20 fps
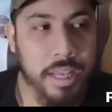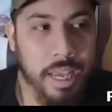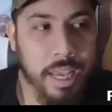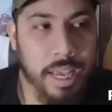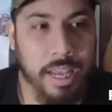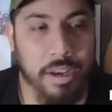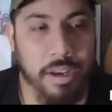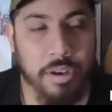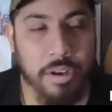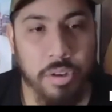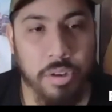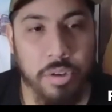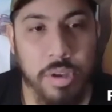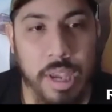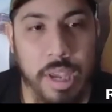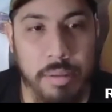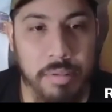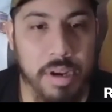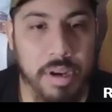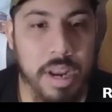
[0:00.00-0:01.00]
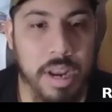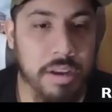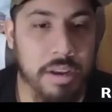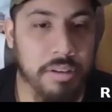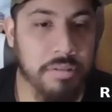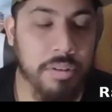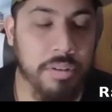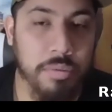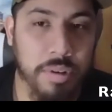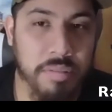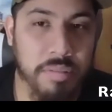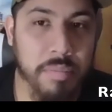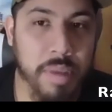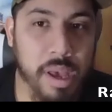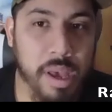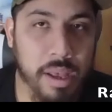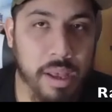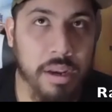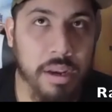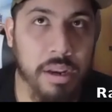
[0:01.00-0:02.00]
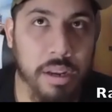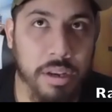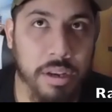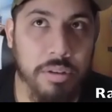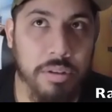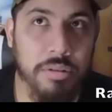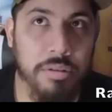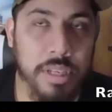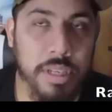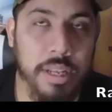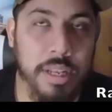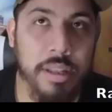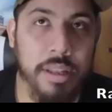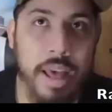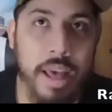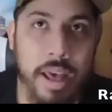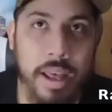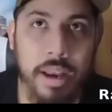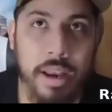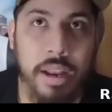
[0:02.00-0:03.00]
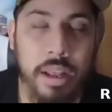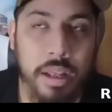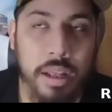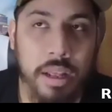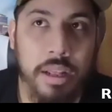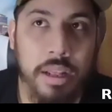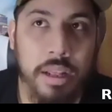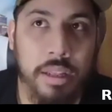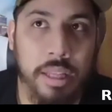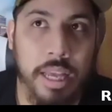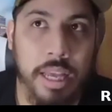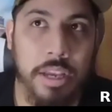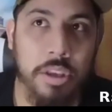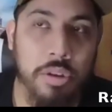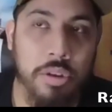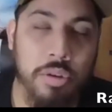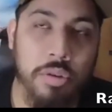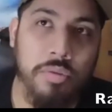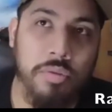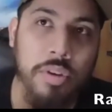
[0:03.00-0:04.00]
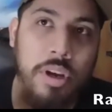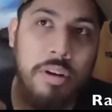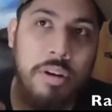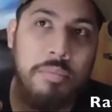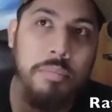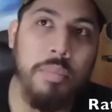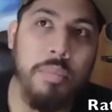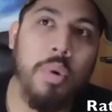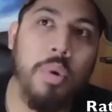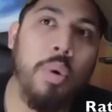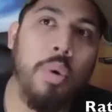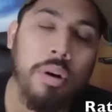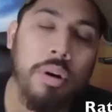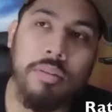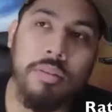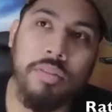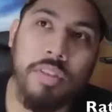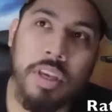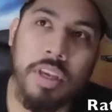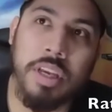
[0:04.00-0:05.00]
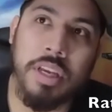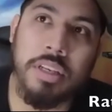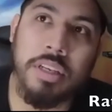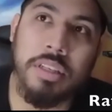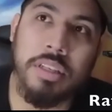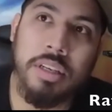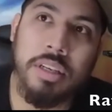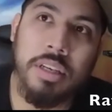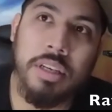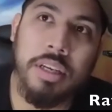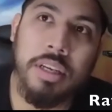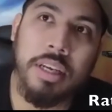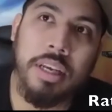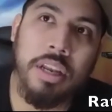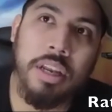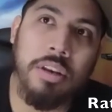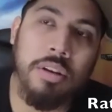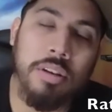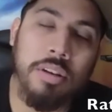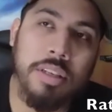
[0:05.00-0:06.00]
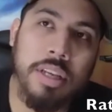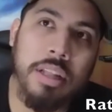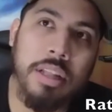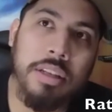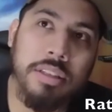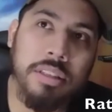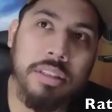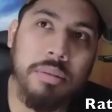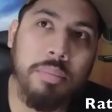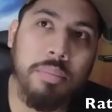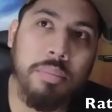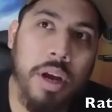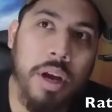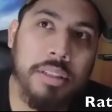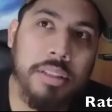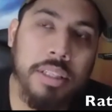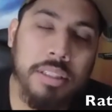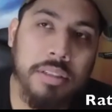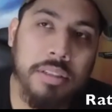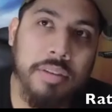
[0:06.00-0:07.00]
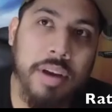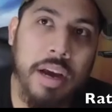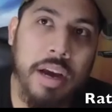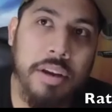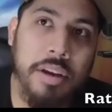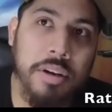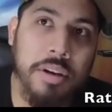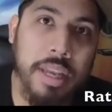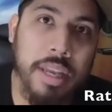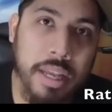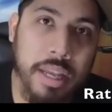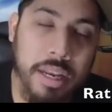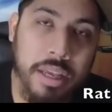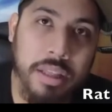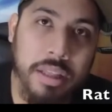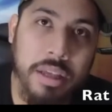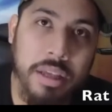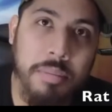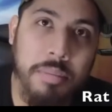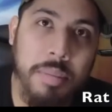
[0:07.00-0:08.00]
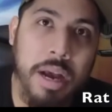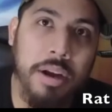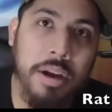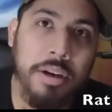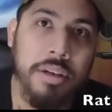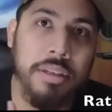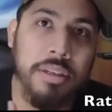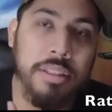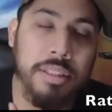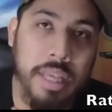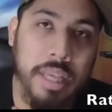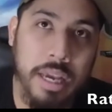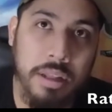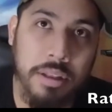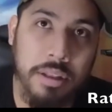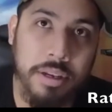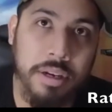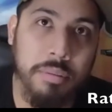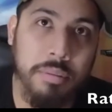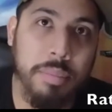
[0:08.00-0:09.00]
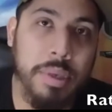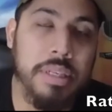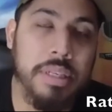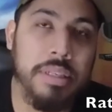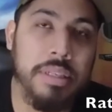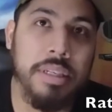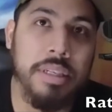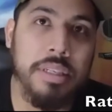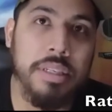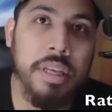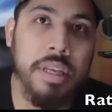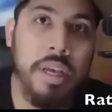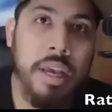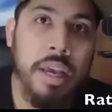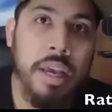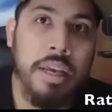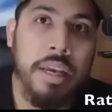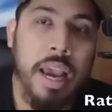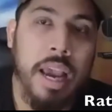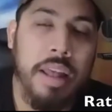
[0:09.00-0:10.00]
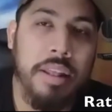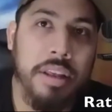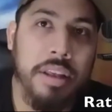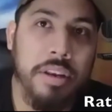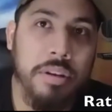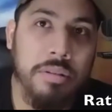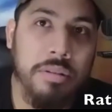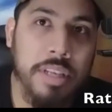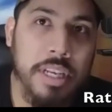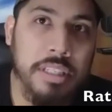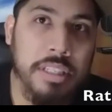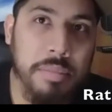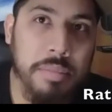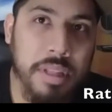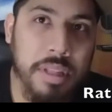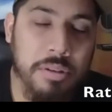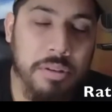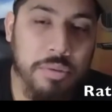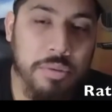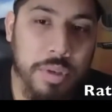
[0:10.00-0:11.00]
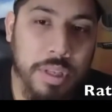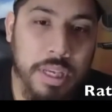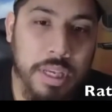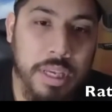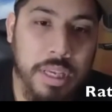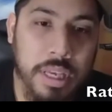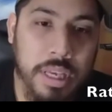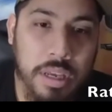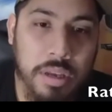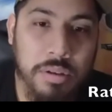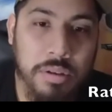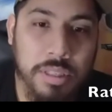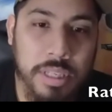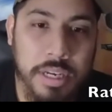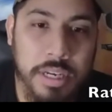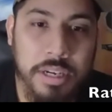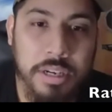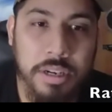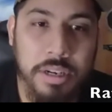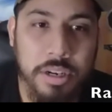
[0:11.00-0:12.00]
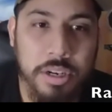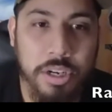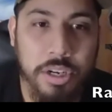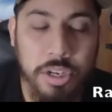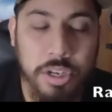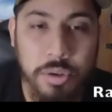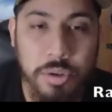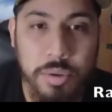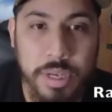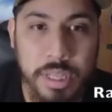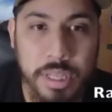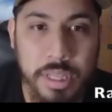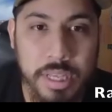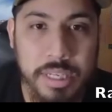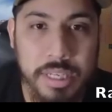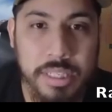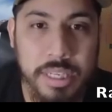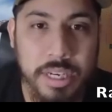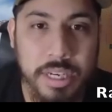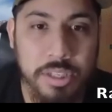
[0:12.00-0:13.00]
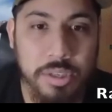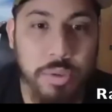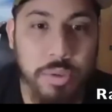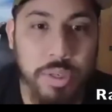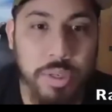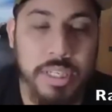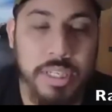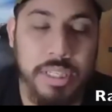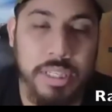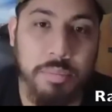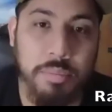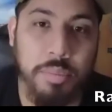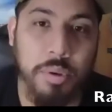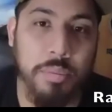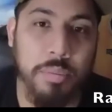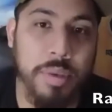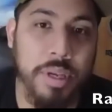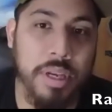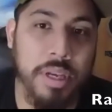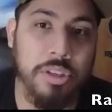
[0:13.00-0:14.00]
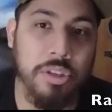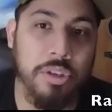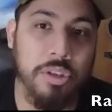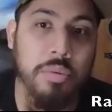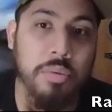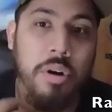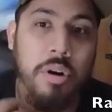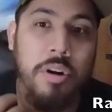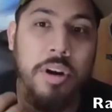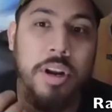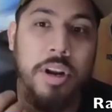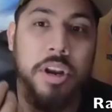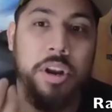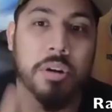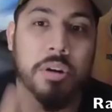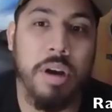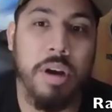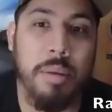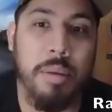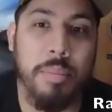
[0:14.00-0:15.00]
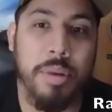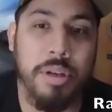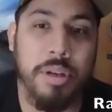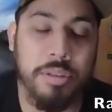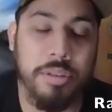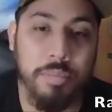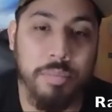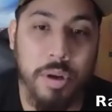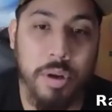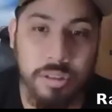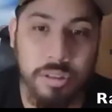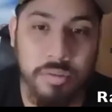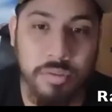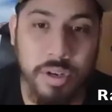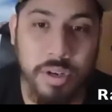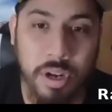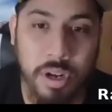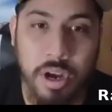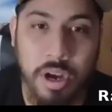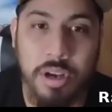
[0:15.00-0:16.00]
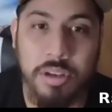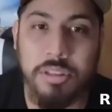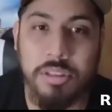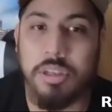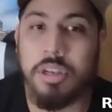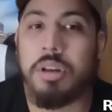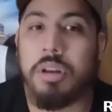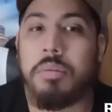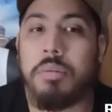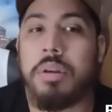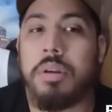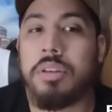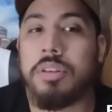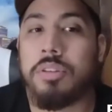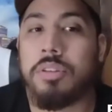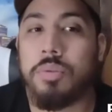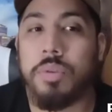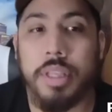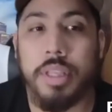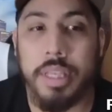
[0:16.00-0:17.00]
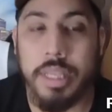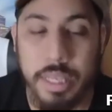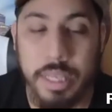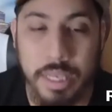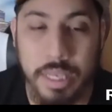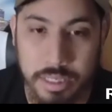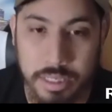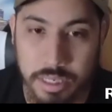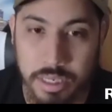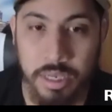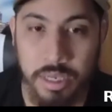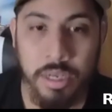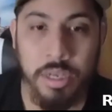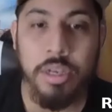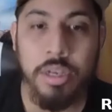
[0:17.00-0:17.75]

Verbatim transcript: And you came to Nashville and we met, and you said that yes. like you've done more of these. Can you tell us the process of how you're getting them, how you're scaling your business? And then you said something that was really key. You said you're you're doing these and it's really simple because you already know how much most of your costs are going to be because it's really easy.